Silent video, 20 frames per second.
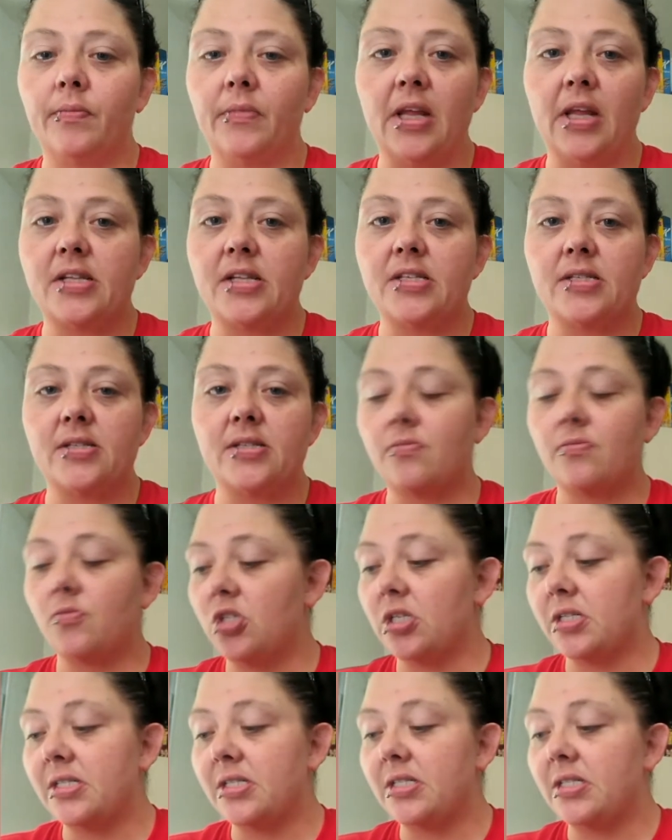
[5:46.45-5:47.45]
It's
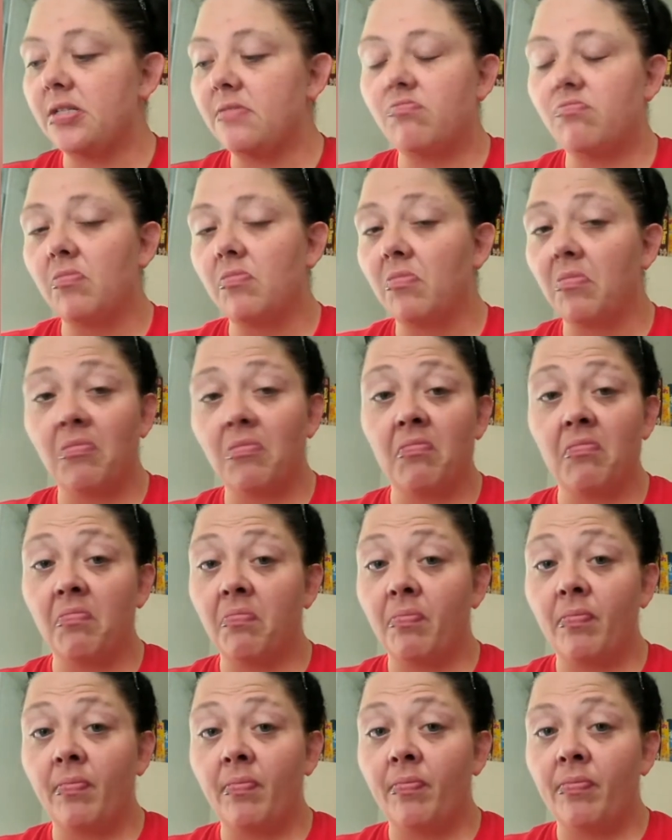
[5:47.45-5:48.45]
just,
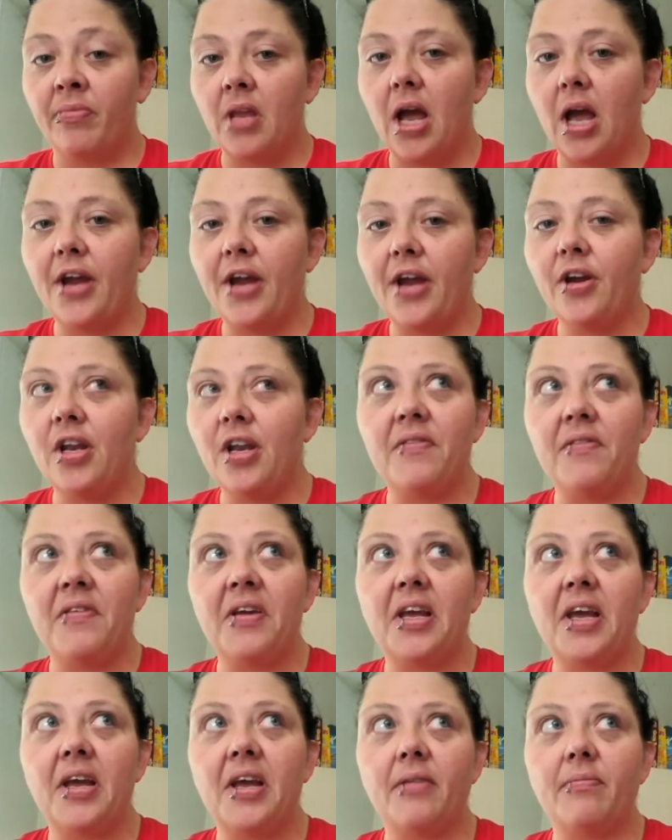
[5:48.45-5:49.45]
I couldn't even
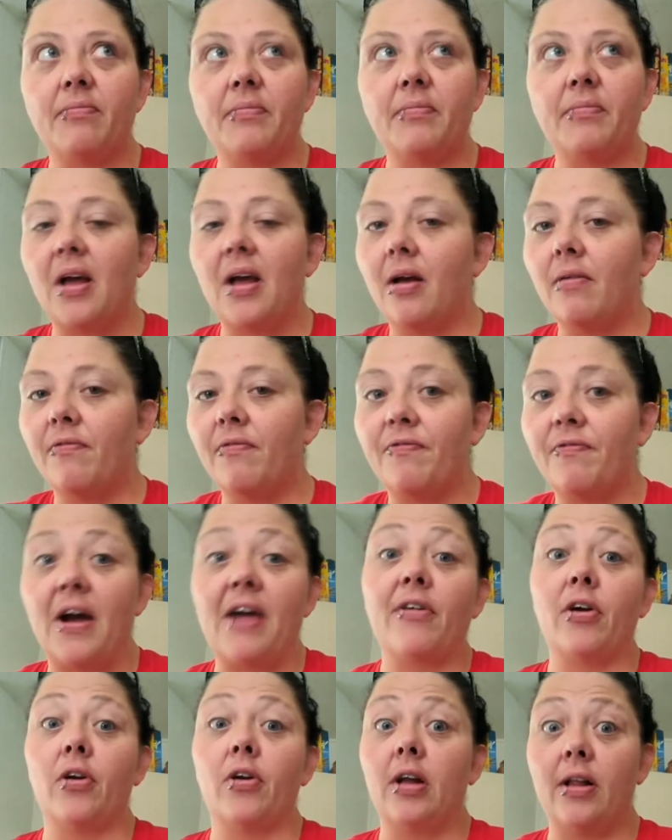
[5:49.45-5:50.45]
get
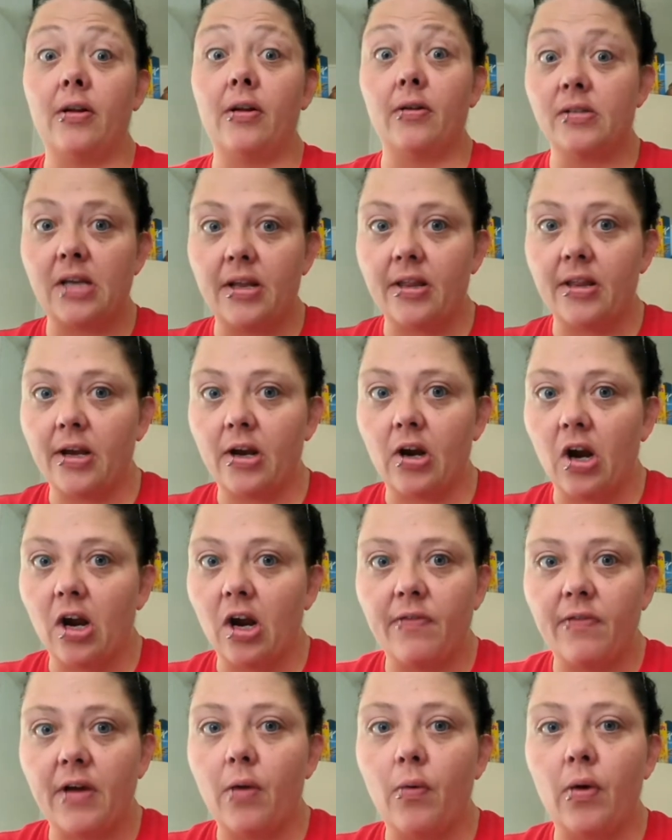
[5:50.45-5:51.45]
$500 out of that car
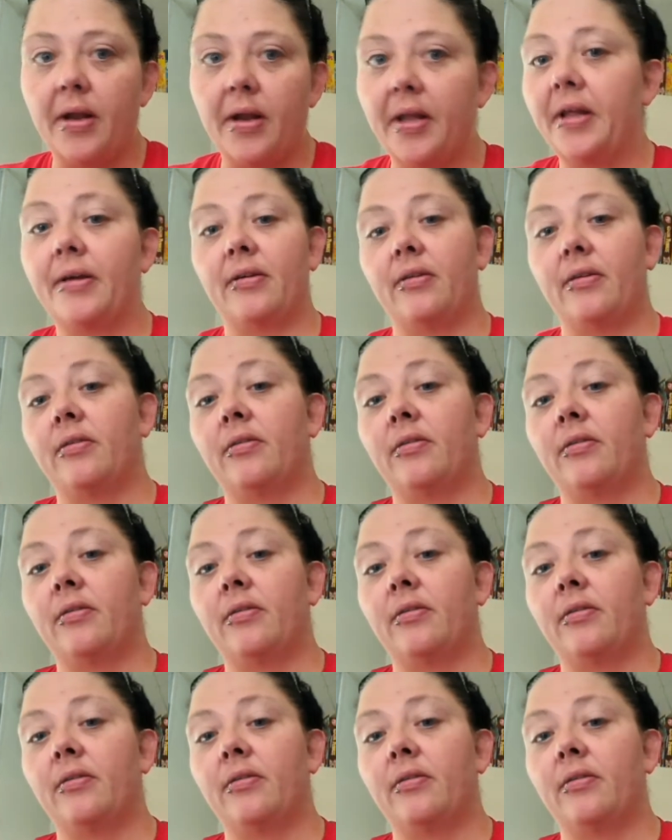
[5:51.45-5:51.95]
if I wanted it.